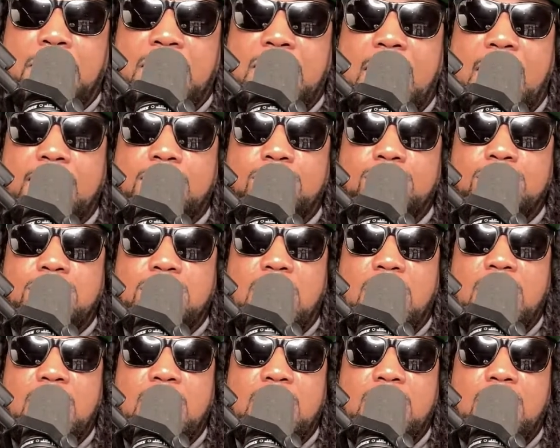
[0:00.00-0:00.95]
But like and, you
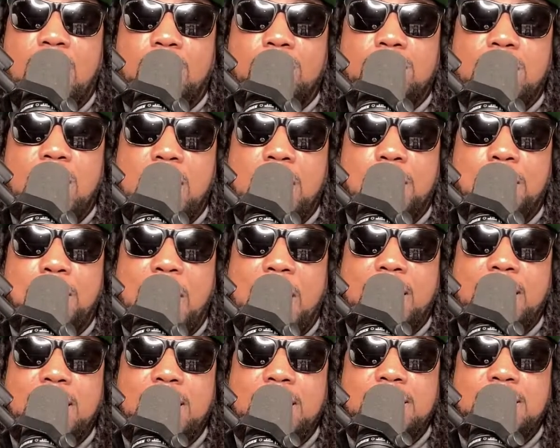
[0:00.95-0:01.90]
said, though, think
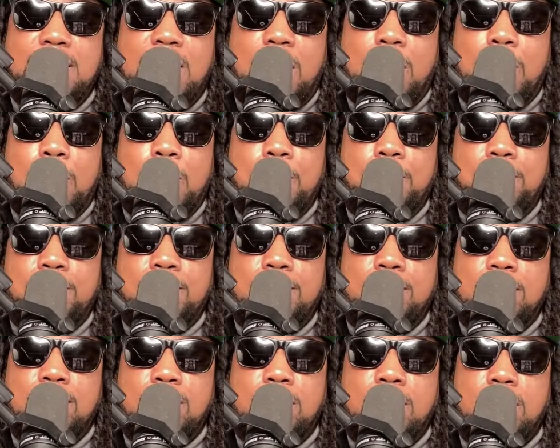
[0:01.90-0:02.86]
about this, though.
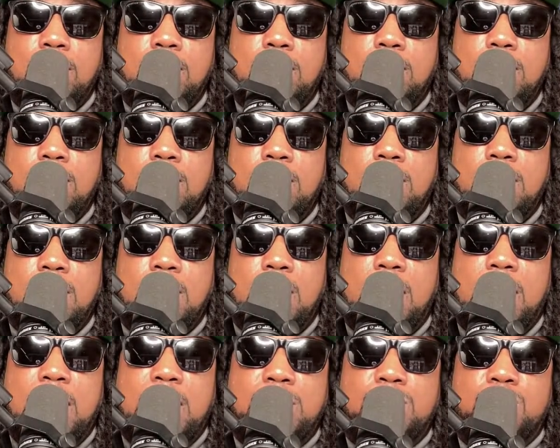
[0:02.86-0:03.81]

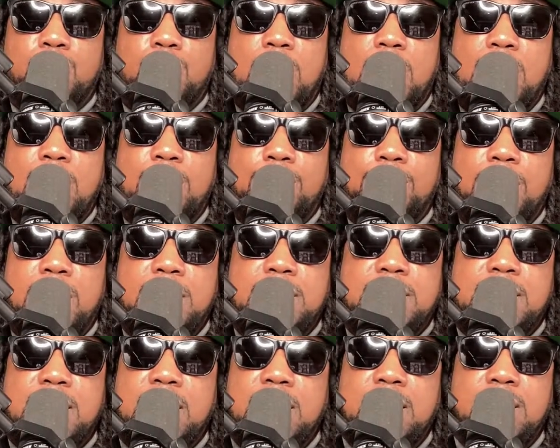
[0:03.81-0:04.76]
It's really
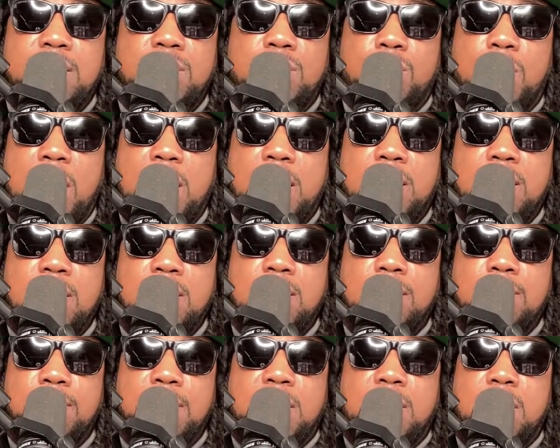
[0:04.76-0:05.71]
risky either way
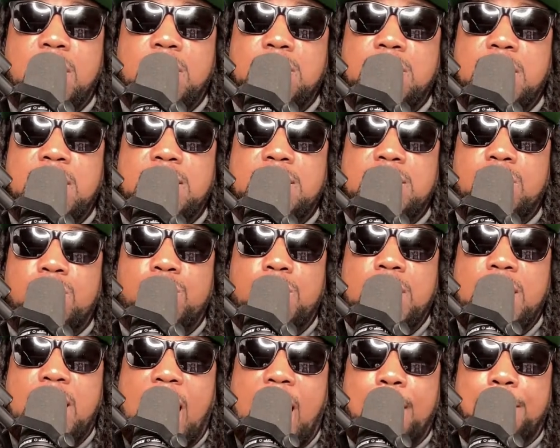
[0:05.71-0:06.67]
because listen,
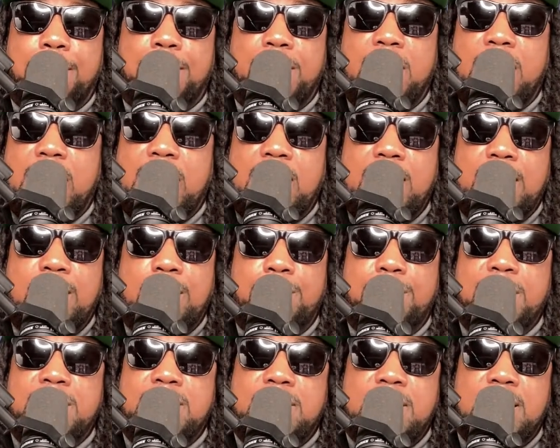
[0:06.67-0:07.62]
we got plenty
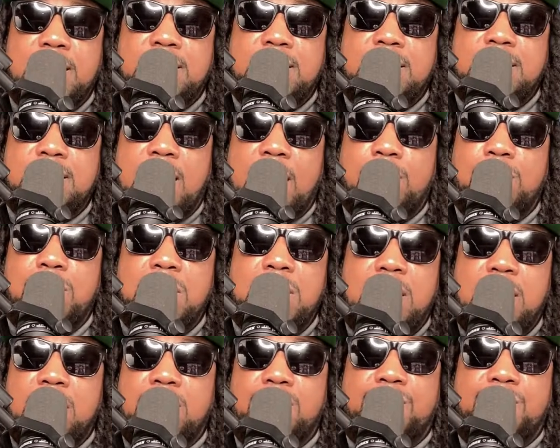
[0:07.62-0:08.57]
positions that we
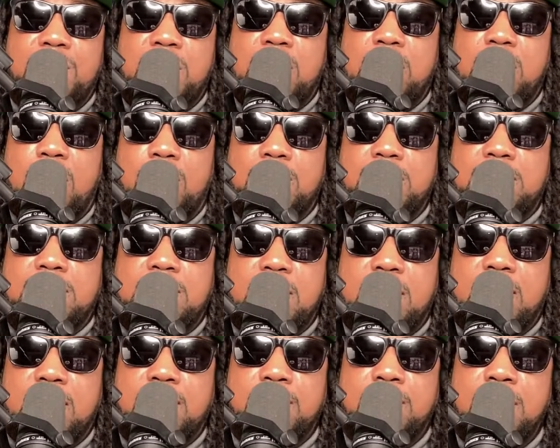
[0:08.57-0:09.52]
need to fill on this
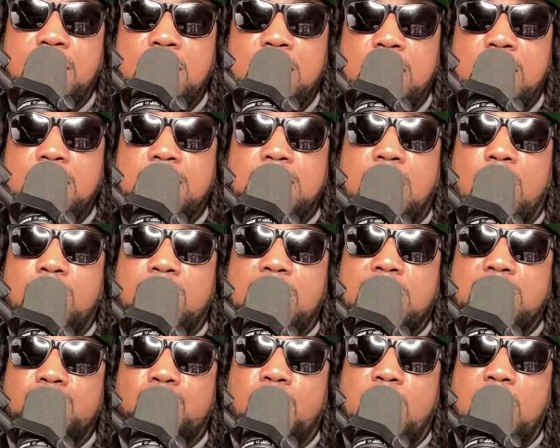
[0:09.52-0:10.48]
team. So
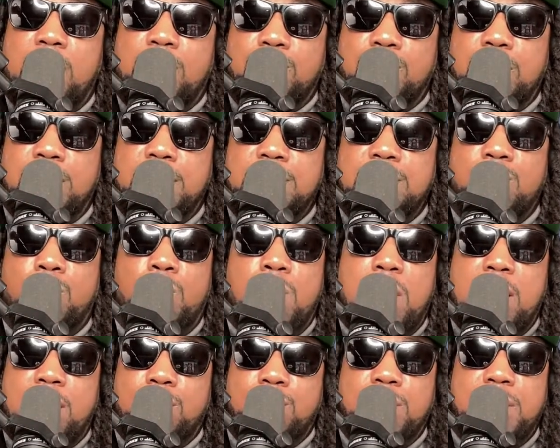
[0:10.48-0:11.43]
this one risk.
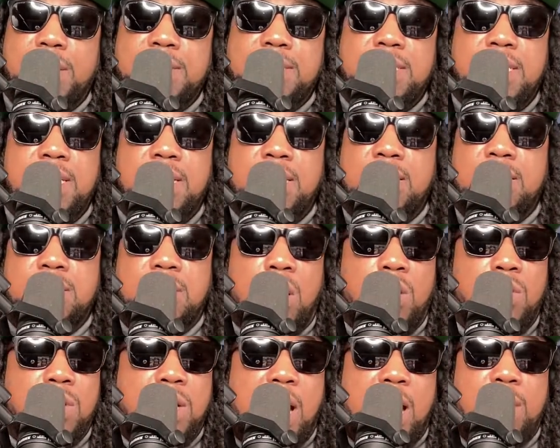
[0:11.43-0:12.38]
One risk is
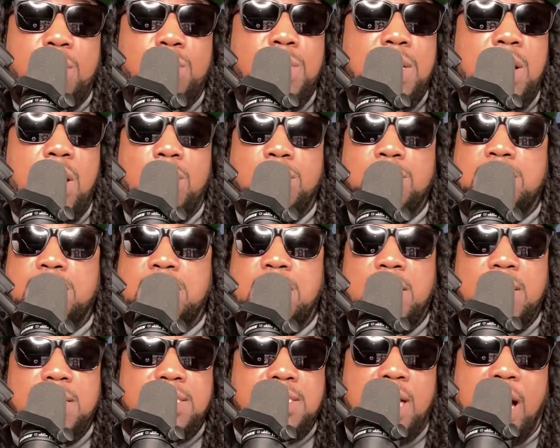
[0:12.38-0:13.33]
okay, we gonna
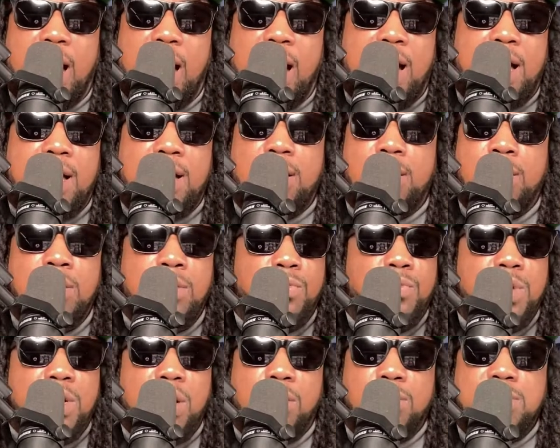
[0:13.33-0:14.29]
stick to our,
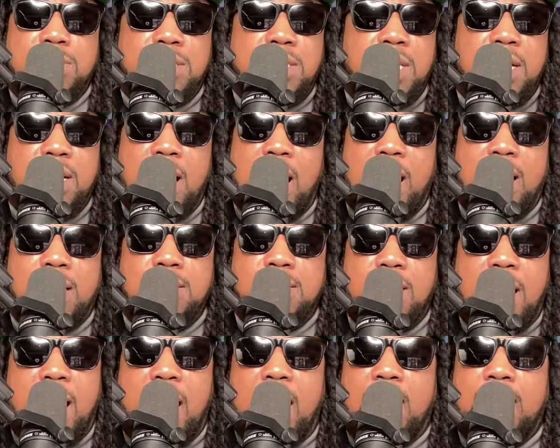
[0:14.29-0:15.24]
we gonna stick out
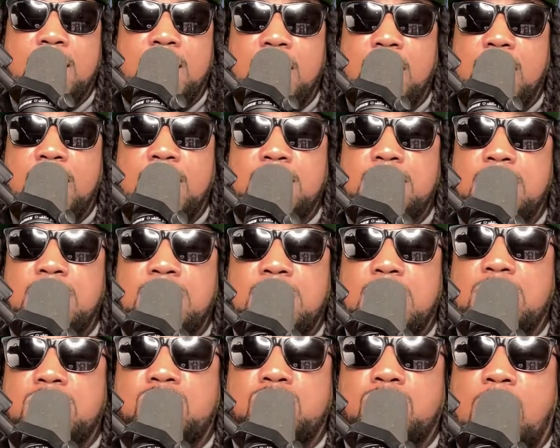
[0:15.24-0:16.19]
to our guns and
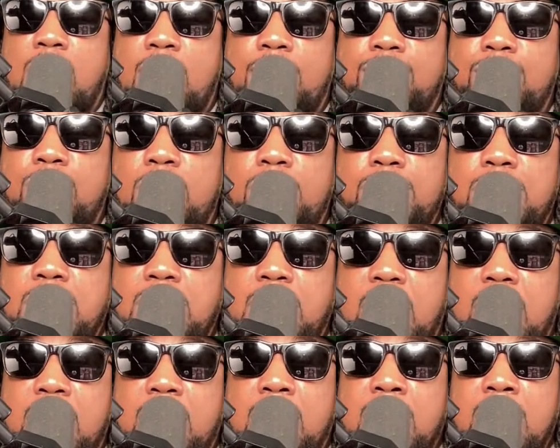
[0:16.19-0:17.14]
just draft where we
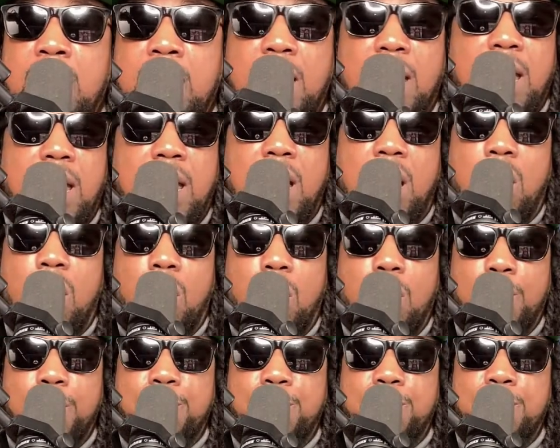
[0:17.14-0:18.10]
at and
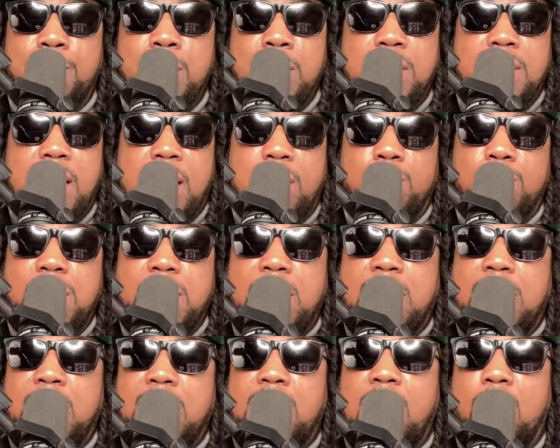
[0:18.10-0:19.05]
hope that
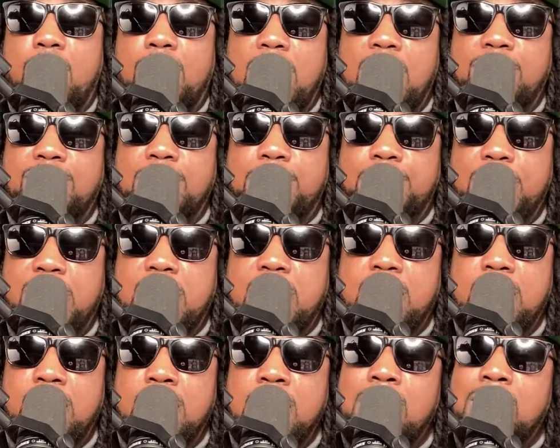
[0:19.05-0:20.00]
we hit on every
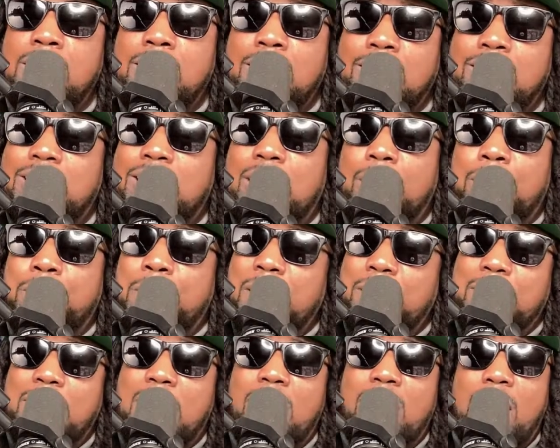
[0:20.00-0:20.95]
player.
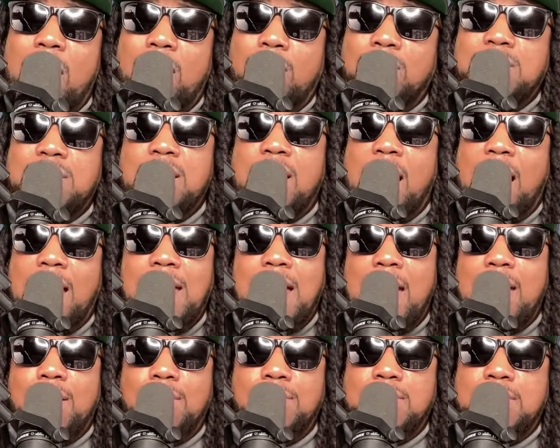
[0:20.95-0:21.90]
People don't I don't see how
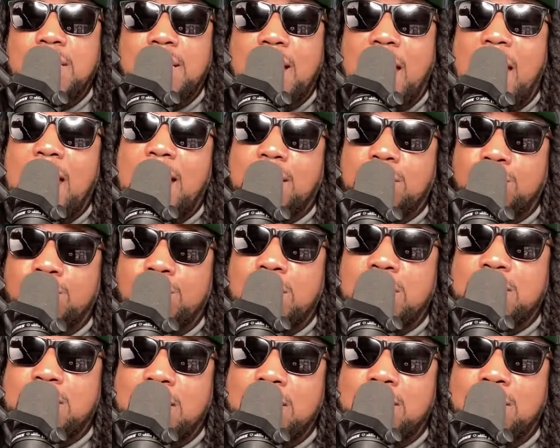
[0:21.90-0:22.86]
y'all don't see that as
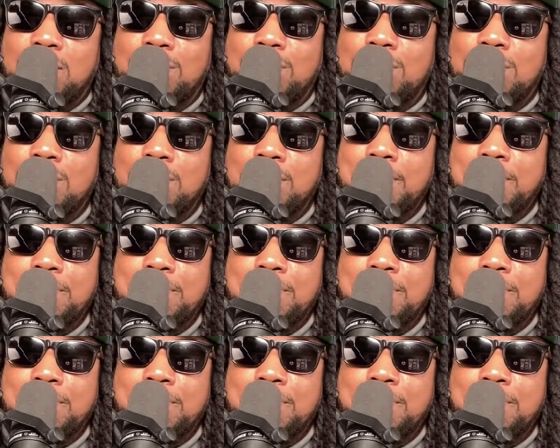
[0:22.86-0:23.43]
risky too.